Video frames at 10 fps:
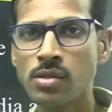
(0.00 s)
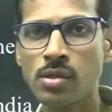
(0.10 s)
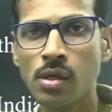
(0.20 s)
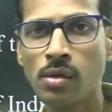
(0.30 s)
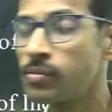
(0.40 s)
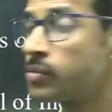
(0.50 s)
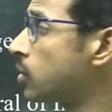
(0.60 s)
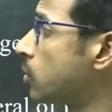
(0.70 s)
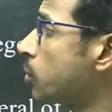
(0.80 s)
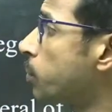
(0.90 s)
here.
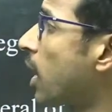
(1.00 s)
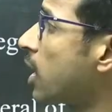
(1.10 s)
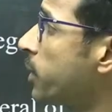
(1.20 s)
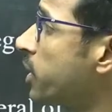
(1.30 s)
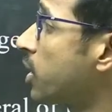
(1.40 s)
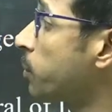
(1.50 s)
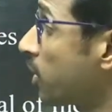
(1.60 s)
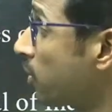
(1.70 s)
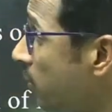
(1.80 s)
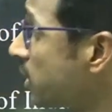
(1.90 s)
So parliamentary
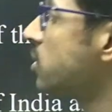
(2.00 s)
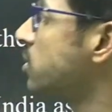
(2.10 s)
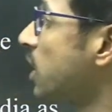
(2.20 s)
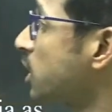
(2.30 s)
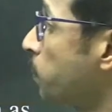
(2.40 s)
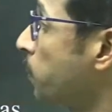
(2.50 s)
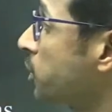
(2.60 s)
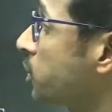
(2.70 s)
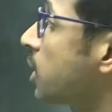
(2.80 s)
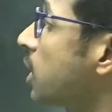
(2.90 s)
privileges
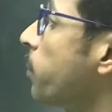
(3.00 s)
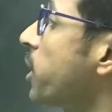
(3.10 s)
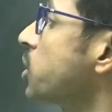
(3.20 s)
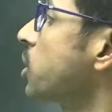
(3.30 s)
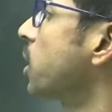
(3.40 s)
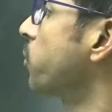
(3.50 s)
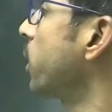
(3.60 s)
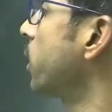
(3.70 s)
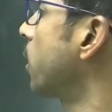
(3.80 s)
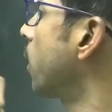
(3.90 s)
explicitly mentioned, define
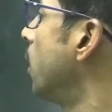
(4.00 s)
the